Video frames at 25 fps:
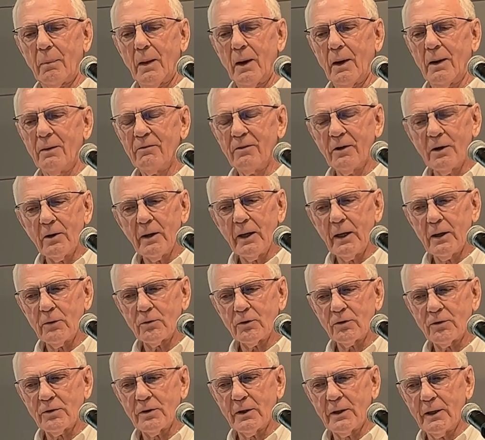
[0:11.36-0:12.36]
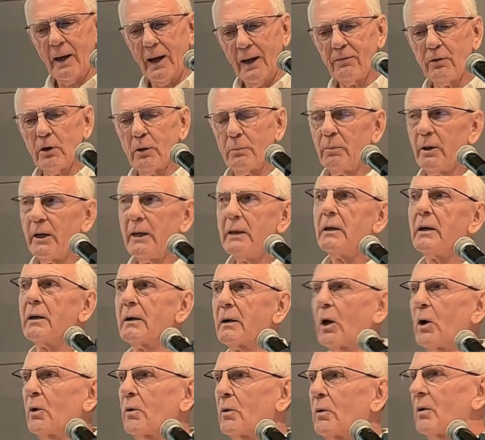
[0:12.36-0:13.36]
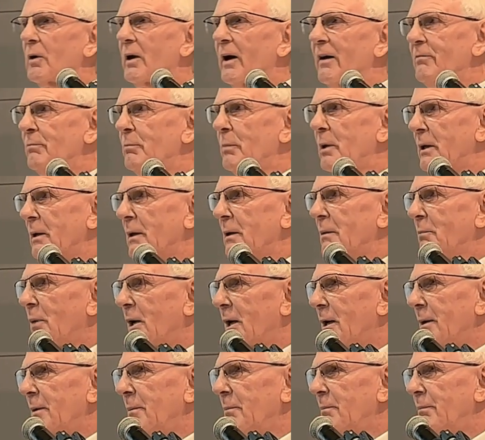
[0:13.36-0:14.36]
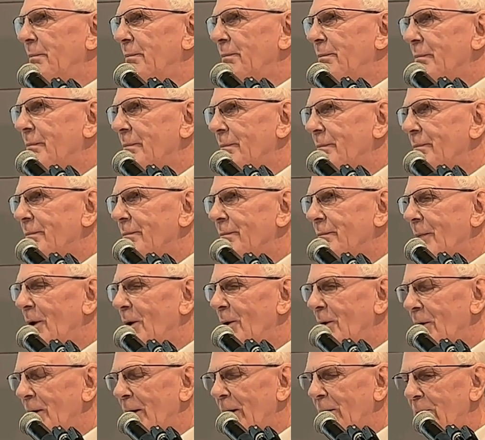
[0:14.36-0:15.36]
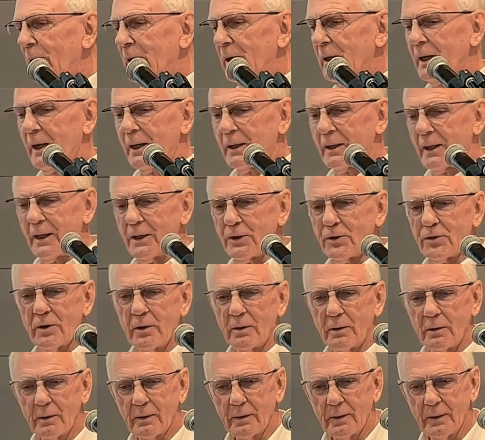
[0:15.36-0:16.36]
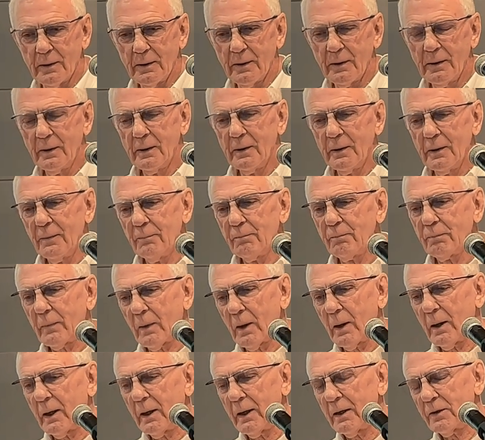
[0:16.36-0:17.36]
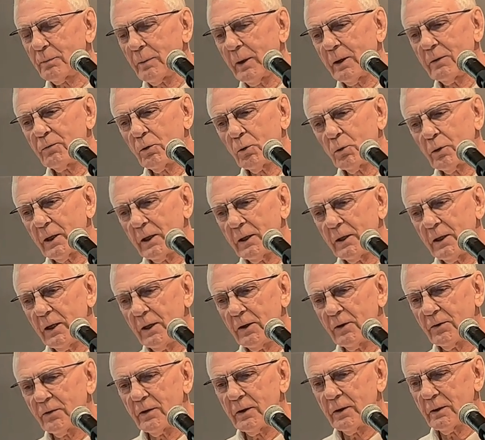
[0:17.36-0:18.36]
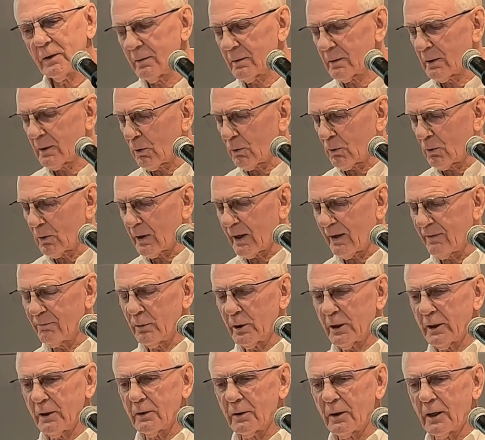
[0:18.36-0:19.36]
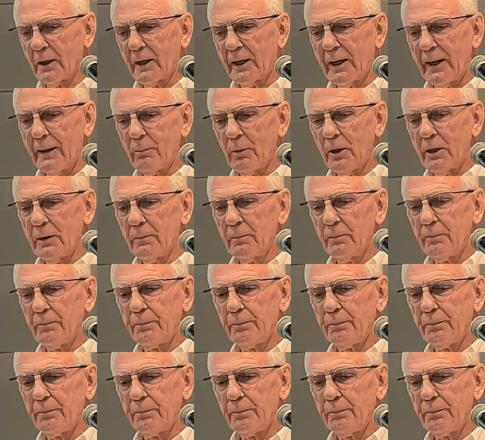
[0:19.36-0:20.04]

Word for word: I'm very interested, having been in local government in my earlier incarnation. I spent 14 years in local government in Kiama.